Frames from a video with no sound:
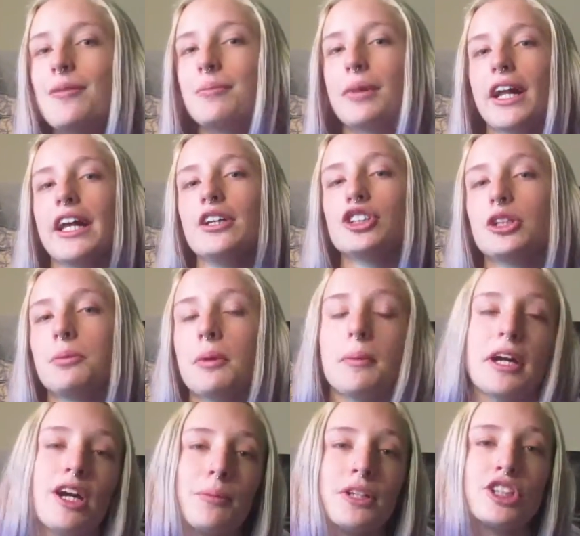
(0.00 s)
but I usually put my
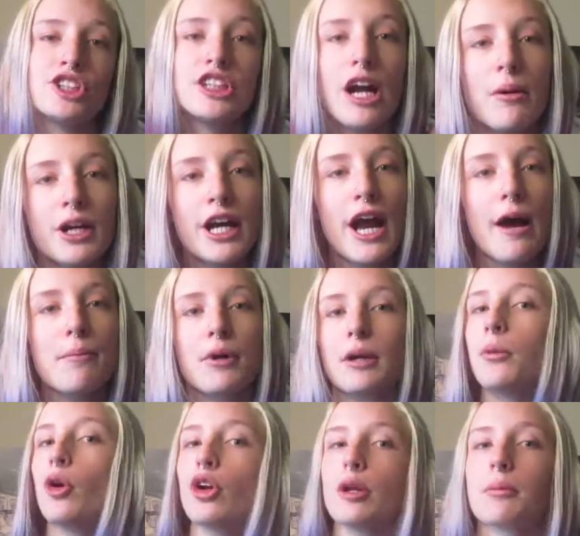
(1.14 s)
hair up in a shower cap, or I
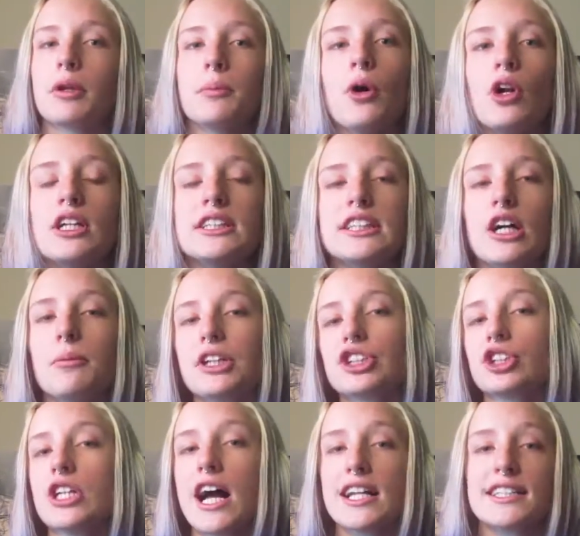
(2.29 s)
pull it up in a ponytail, make
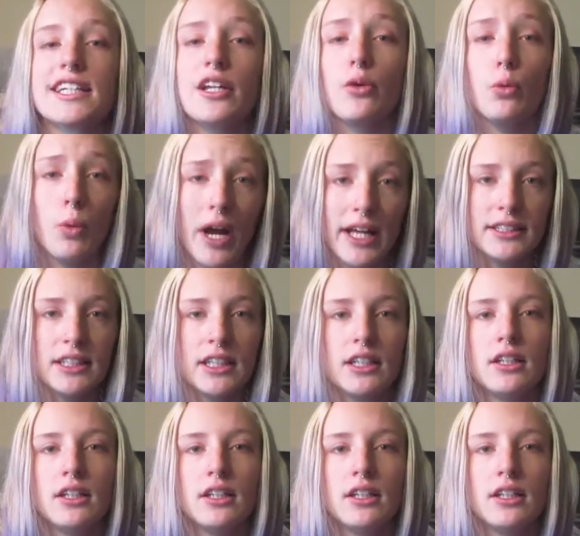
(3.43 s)
sure not to get it wet.